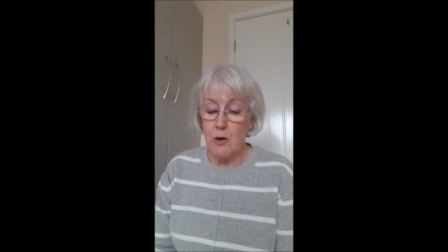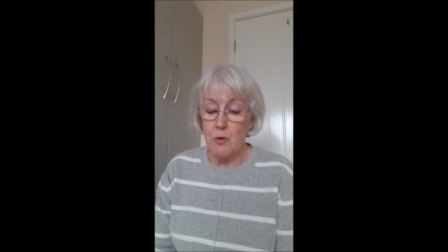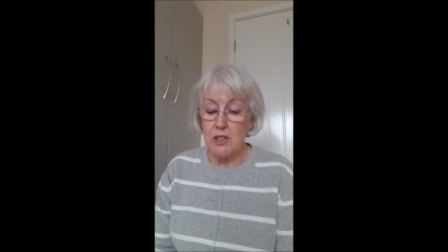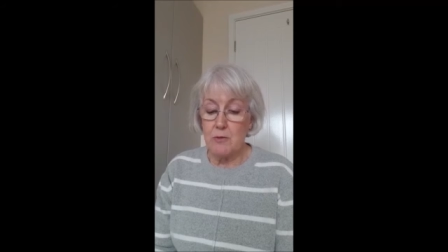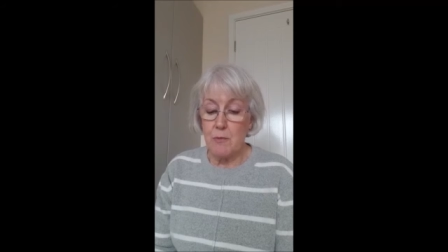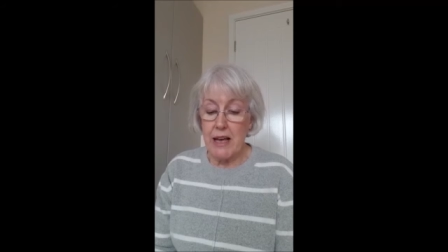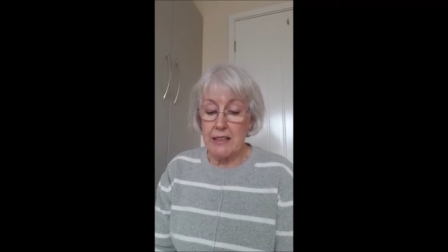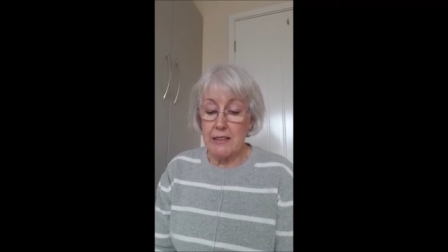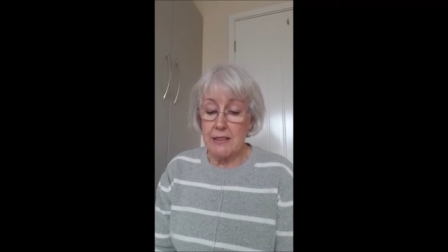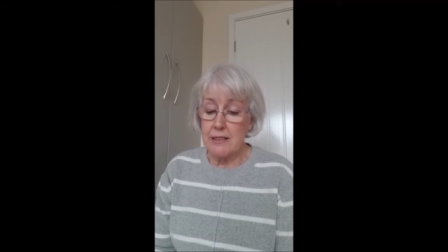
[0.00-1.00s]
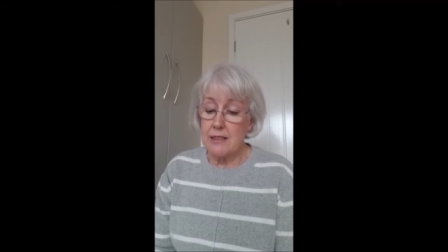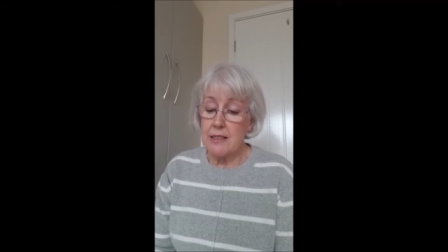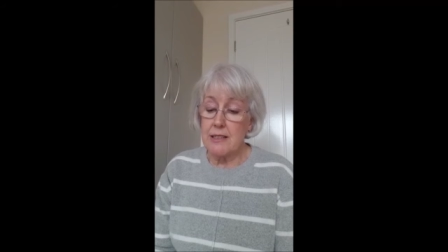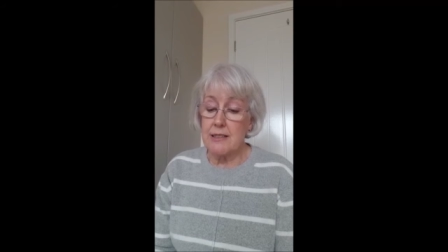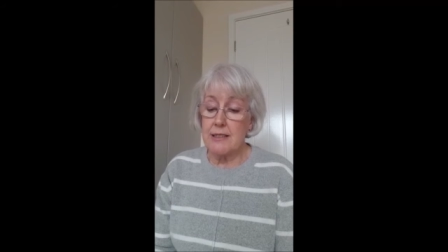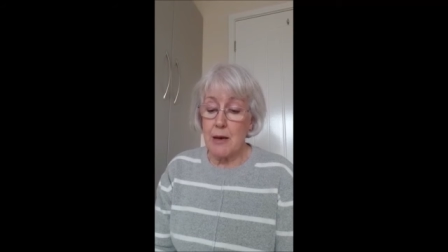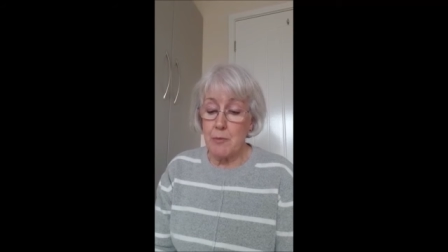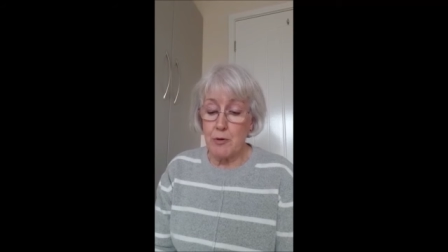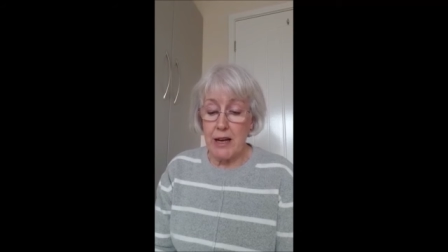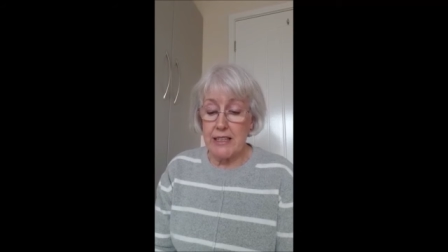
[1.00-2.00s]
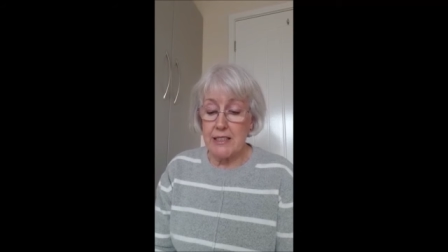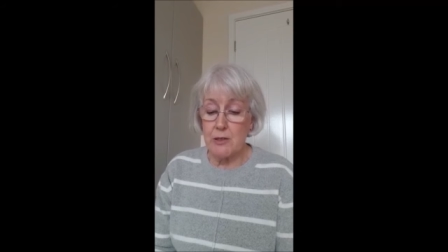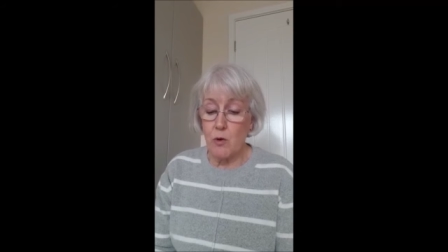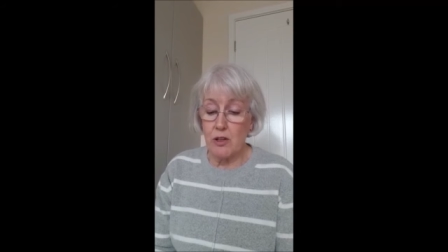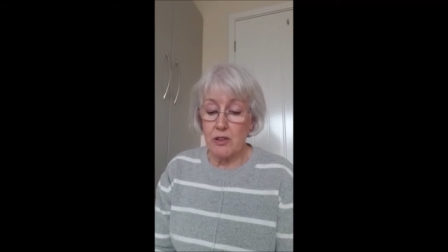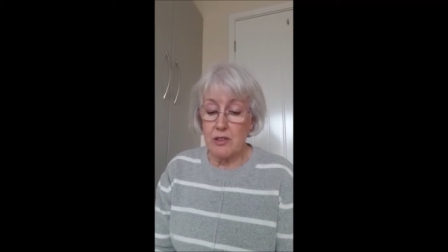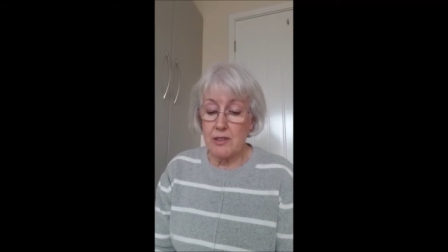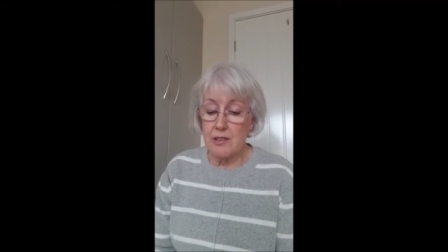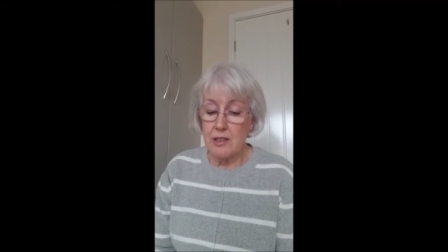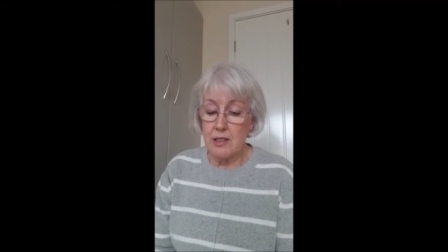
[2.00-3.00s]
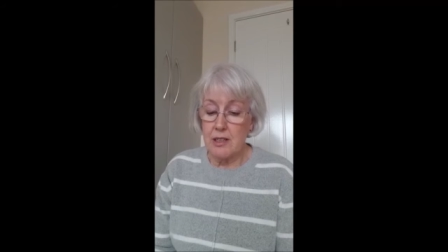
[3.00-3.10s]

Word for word: which meant separated ones.